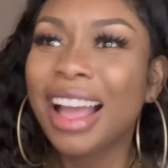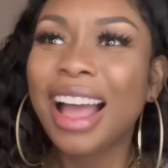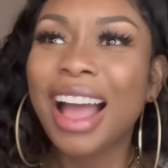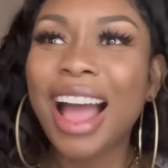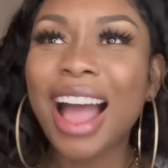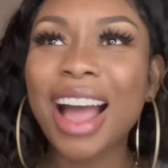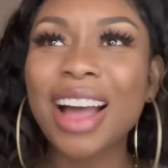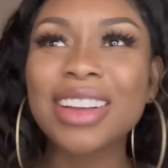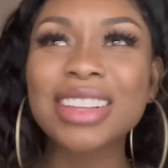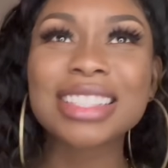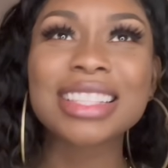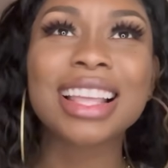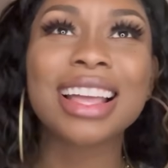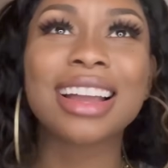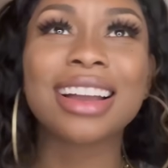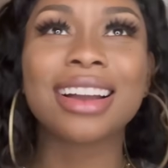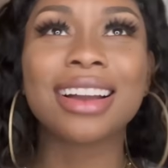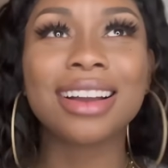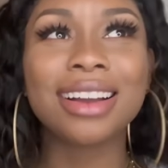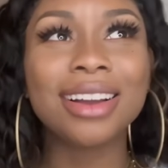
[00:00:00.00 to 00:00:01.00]
I was
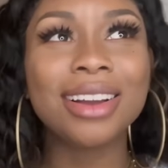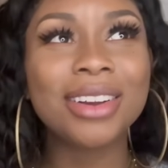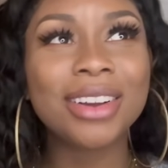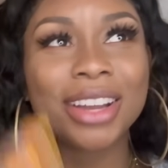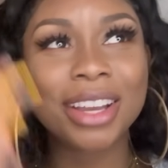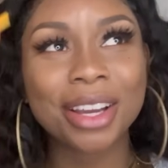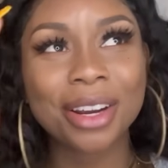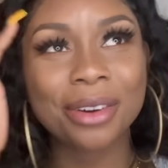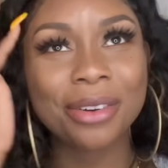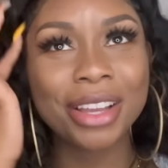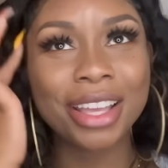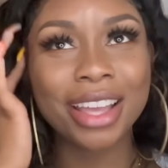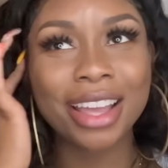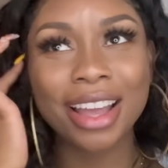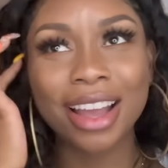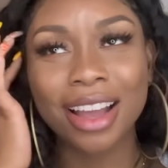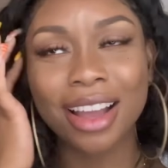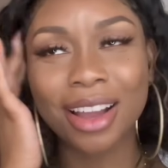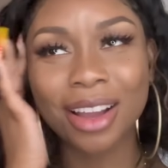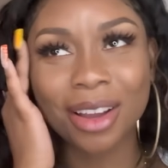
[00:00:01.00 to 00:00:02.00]
like, oh,
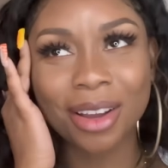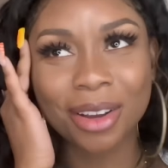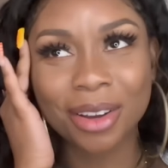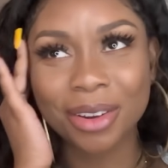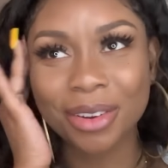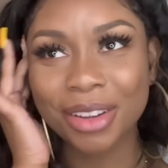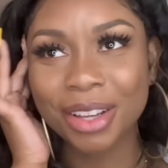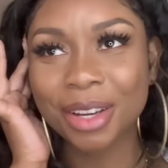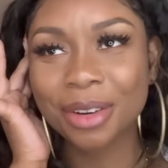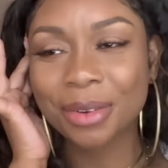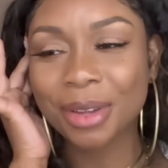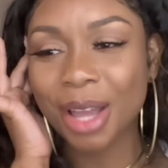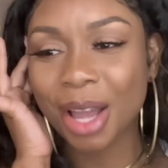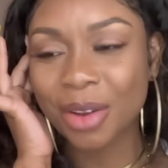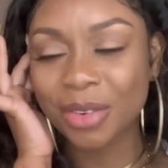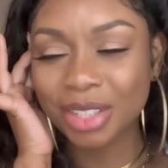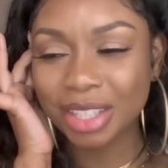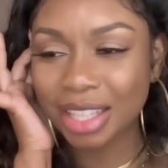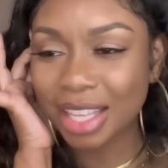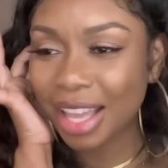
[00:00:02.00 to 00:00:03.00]
here we
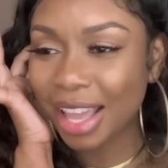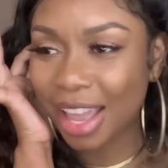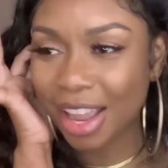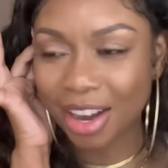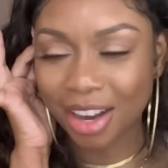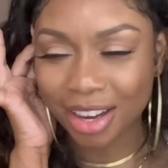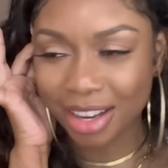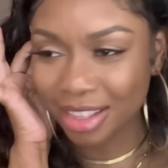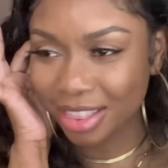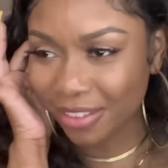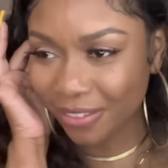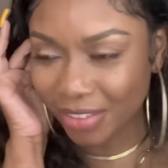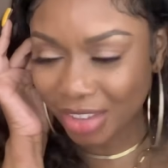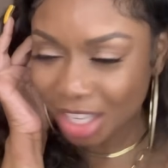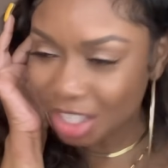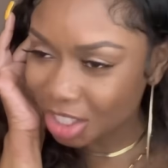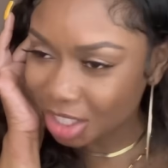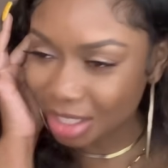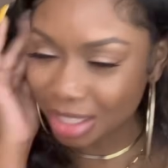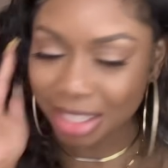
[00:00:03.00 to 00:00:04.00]
go with the hair and the
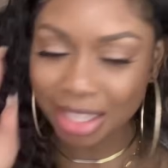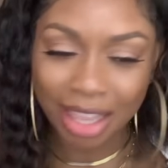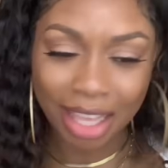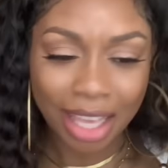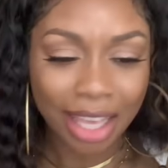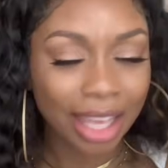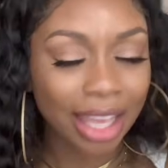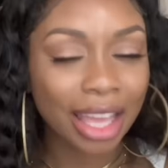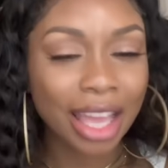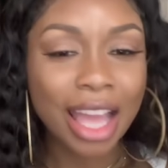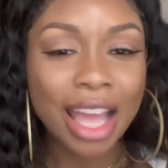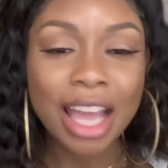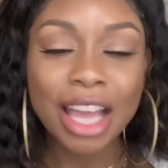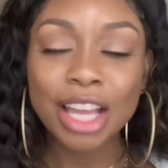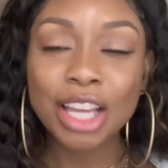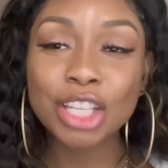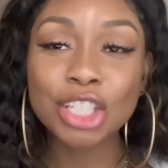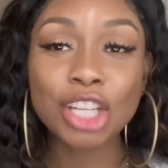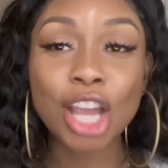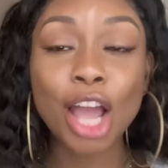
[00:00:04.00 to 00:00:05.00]
features thing.
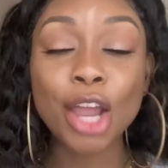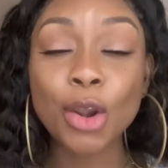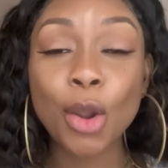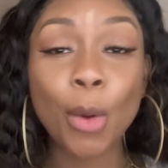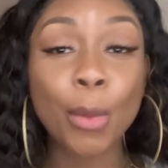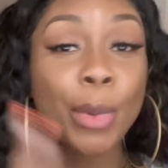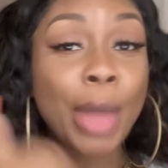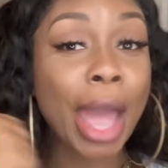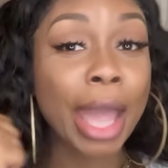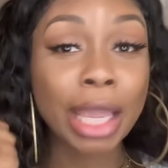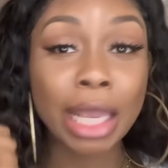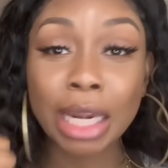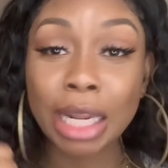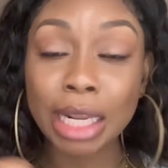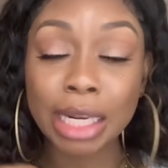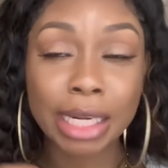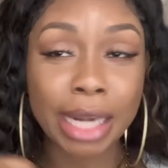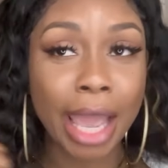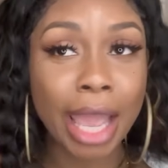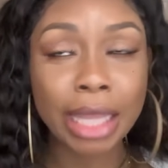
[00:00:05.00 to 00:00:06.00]
Because y'all know back in
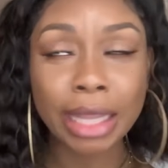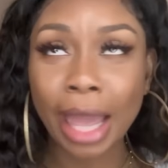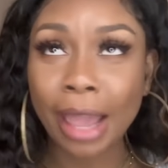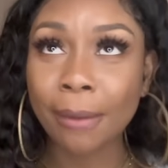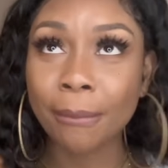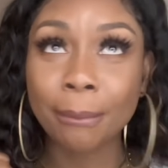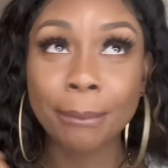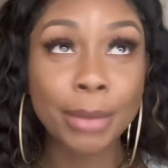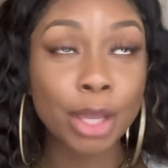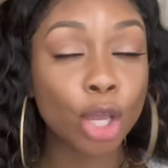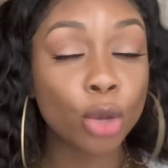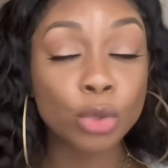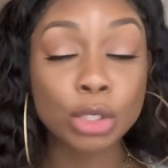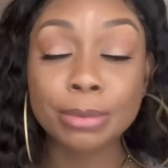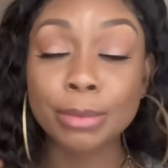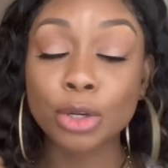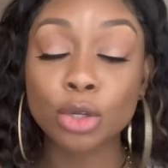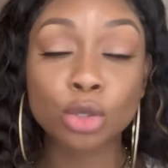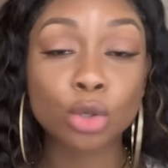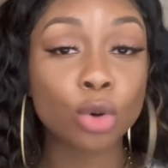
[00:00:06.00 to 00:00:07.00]
the day, like, it was
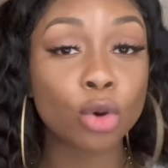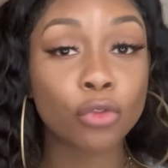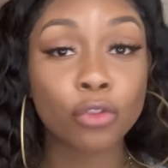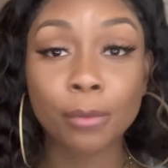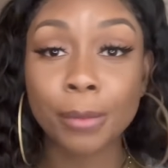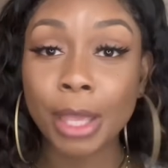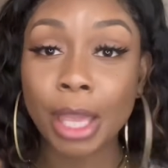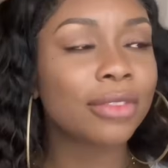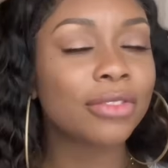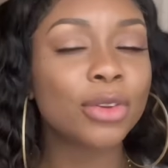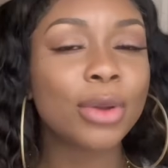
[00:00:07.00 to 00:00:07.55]
middle school for me.